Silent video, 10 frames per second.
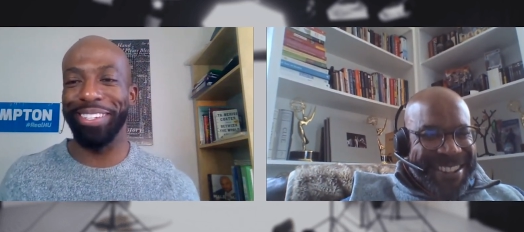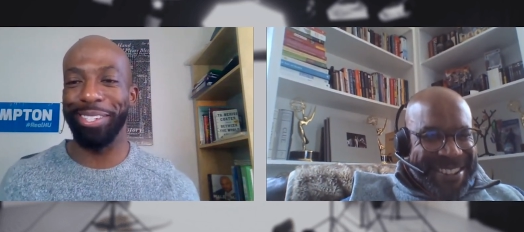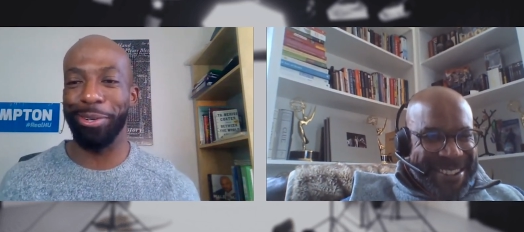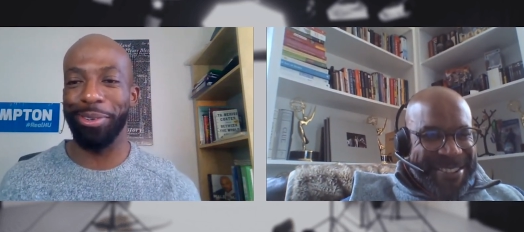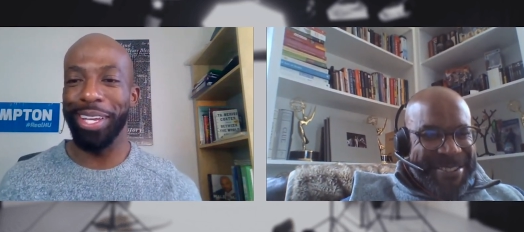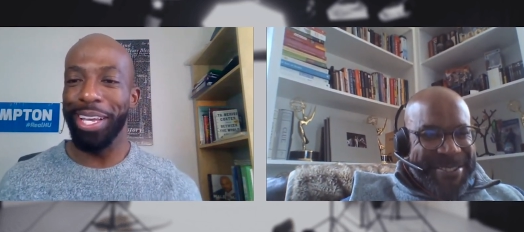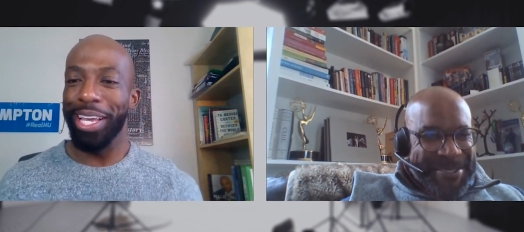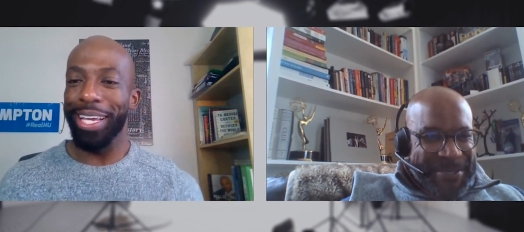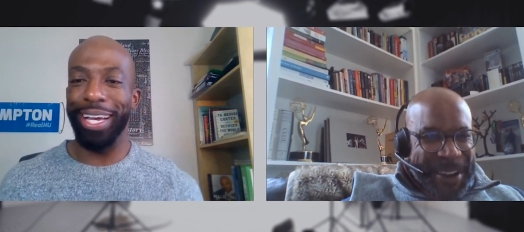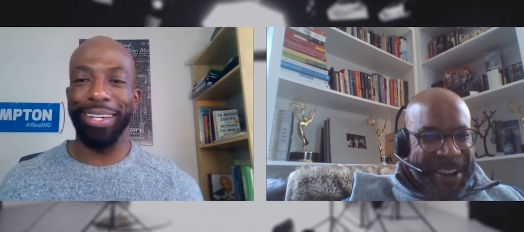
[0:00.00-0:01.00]
Speaker 1: So,
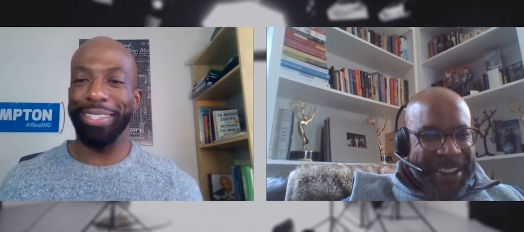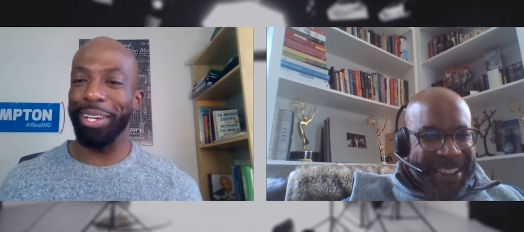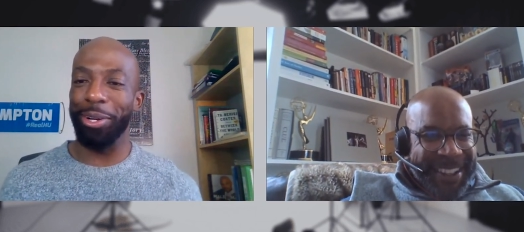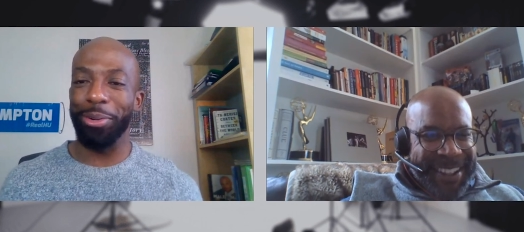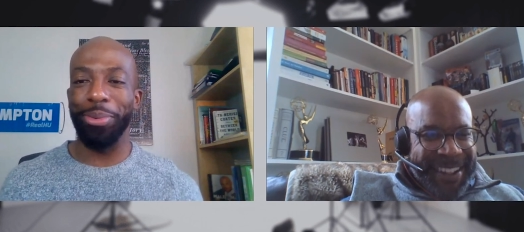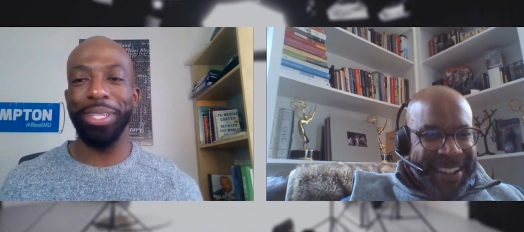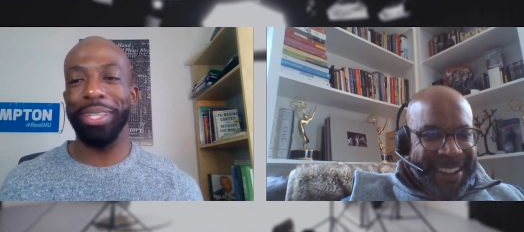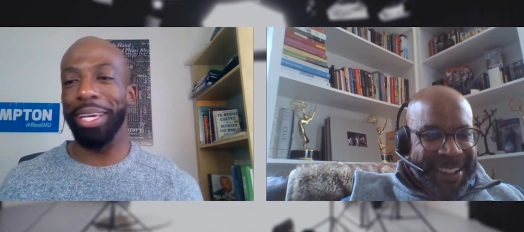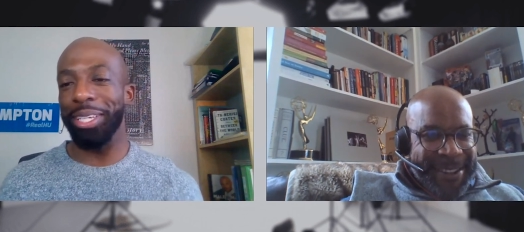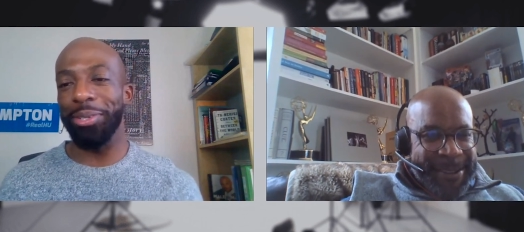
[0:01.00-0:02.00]
uh, Darryl, we
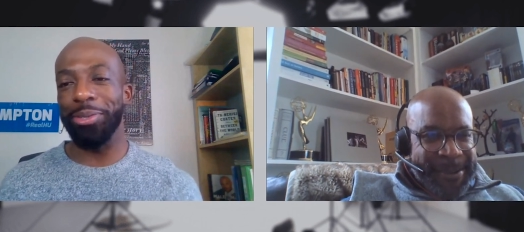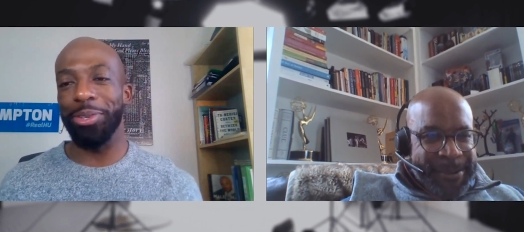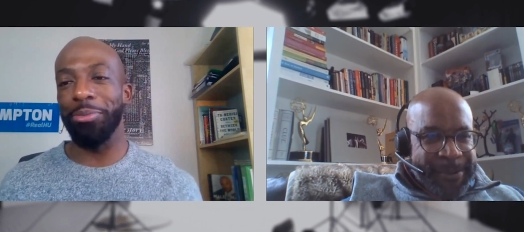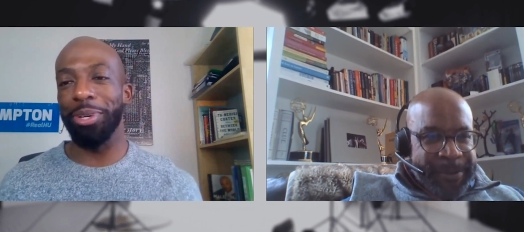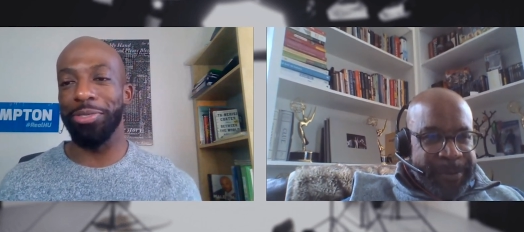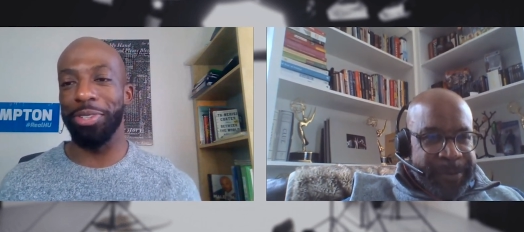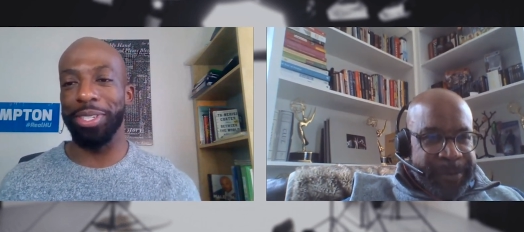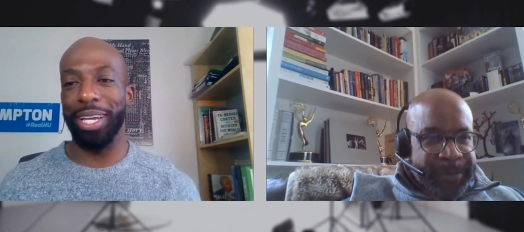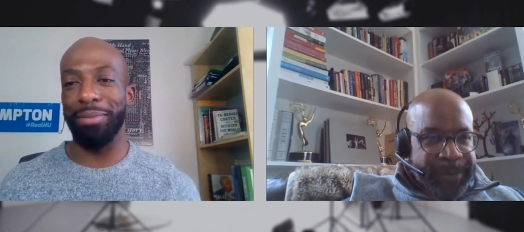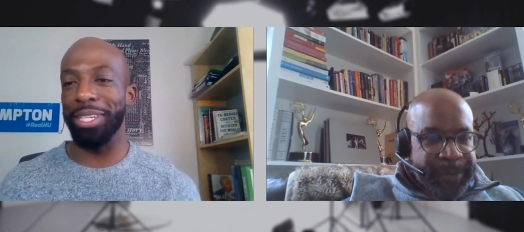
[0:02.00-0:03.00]
thank you so much for your
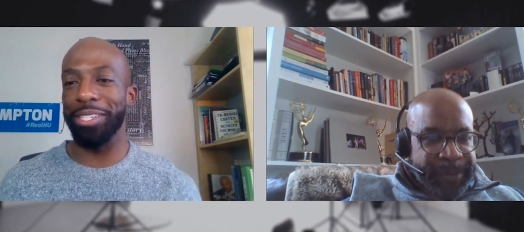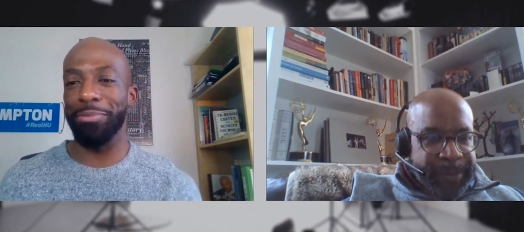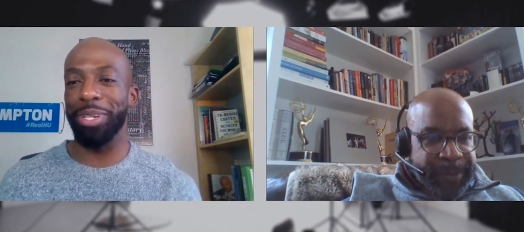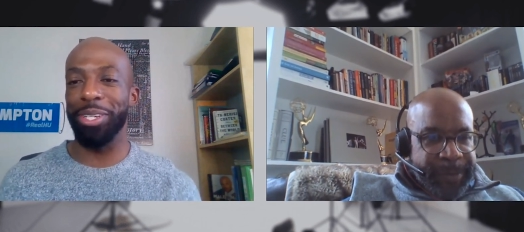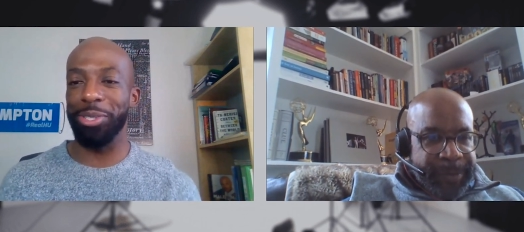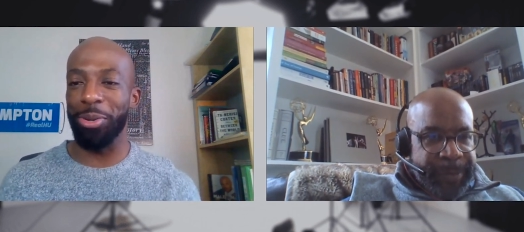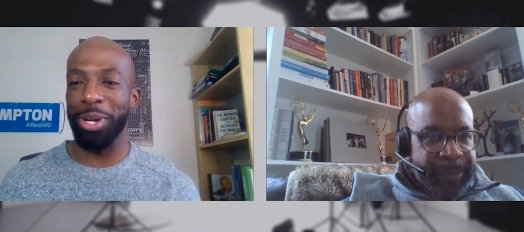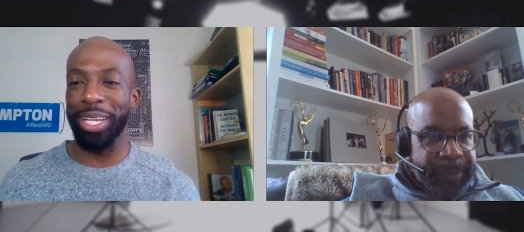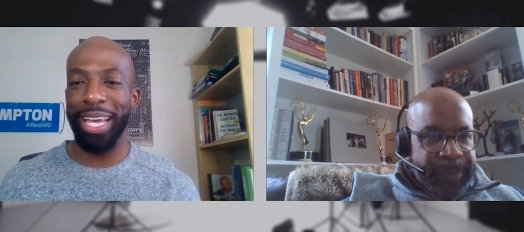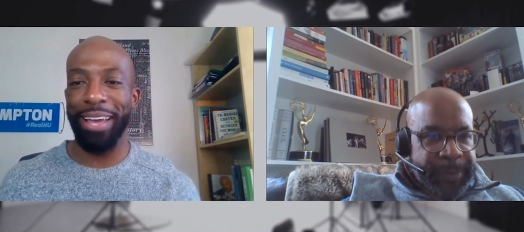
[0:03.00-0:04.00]
time. This has been a
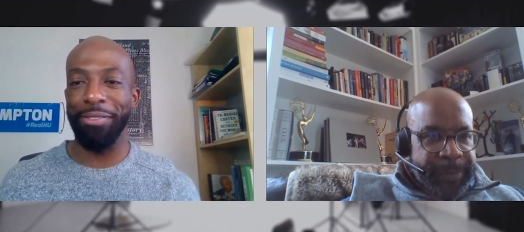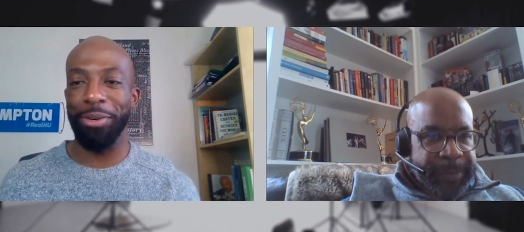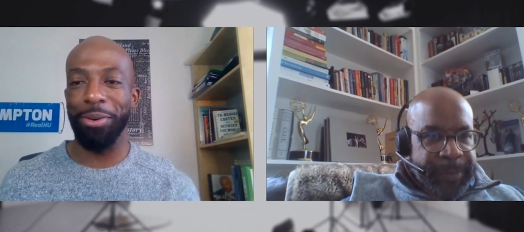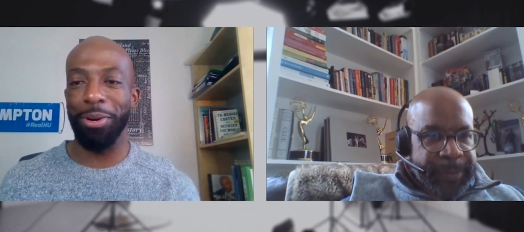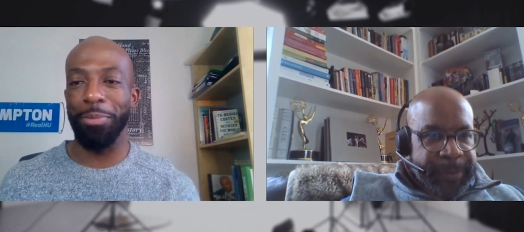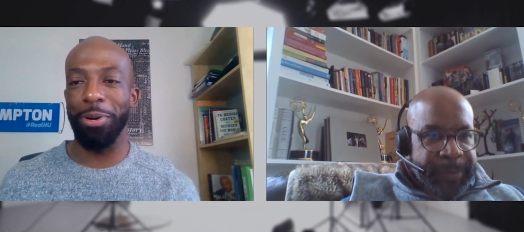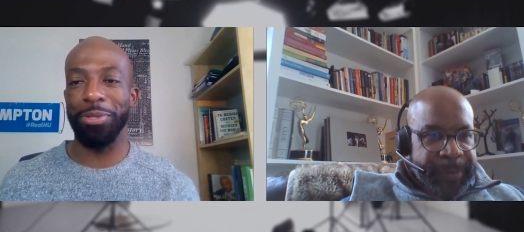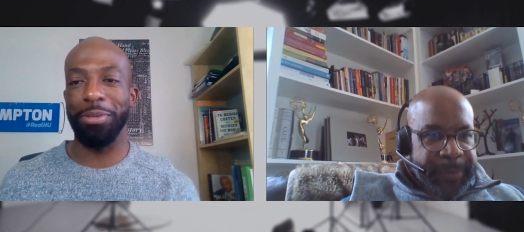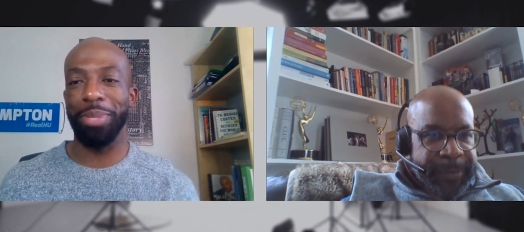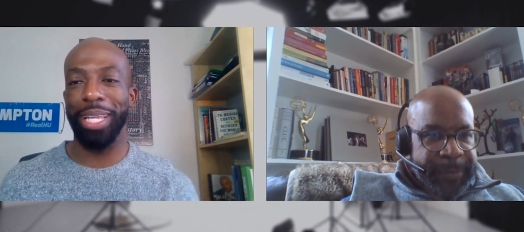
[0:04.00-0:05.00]
joy to have you on
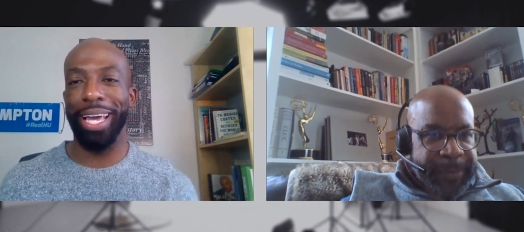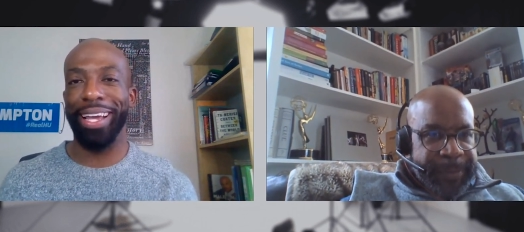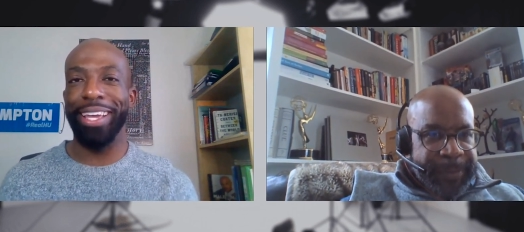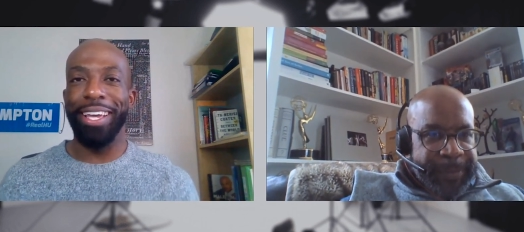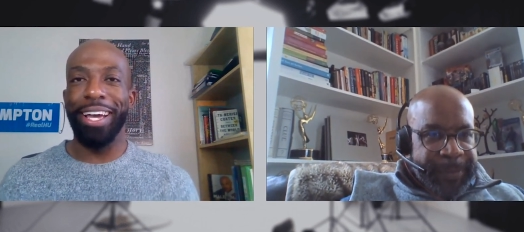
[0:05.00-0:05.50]
Post and Black.